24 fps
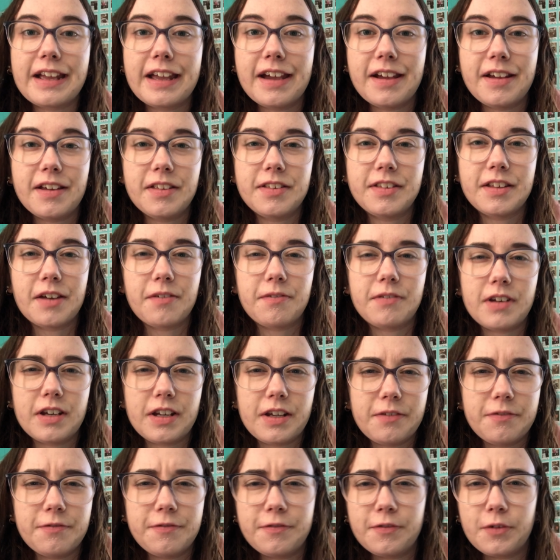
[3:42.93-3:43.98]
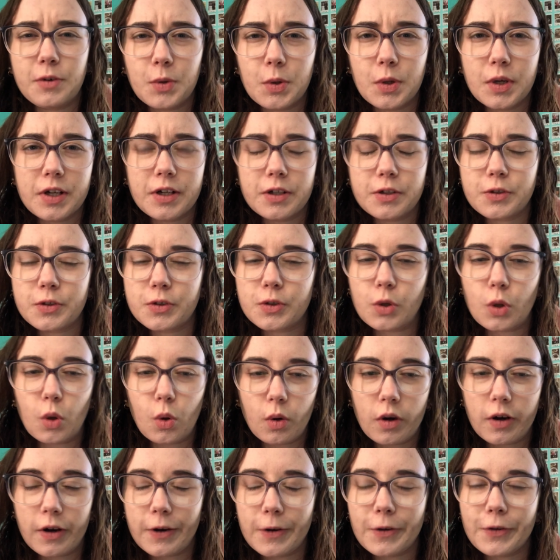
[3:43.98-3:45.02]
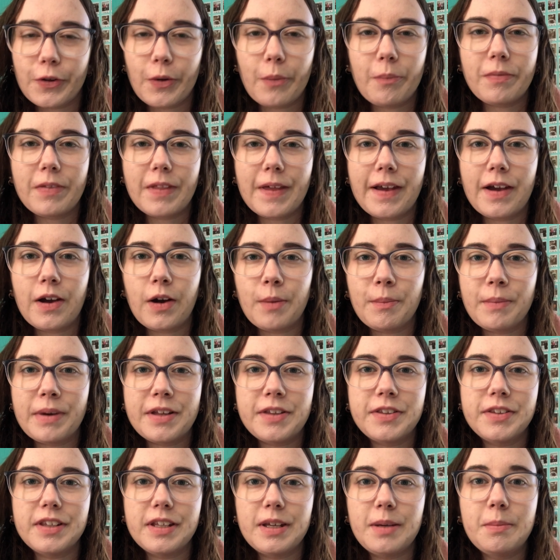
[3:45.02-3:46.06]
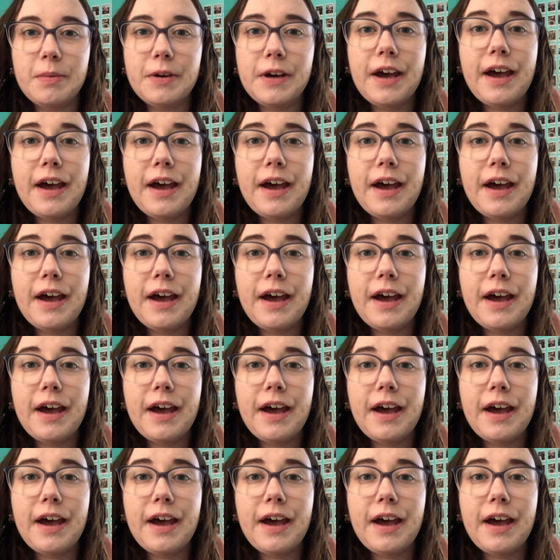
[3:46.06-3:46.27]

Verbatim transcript: a 74 score or something on my sleep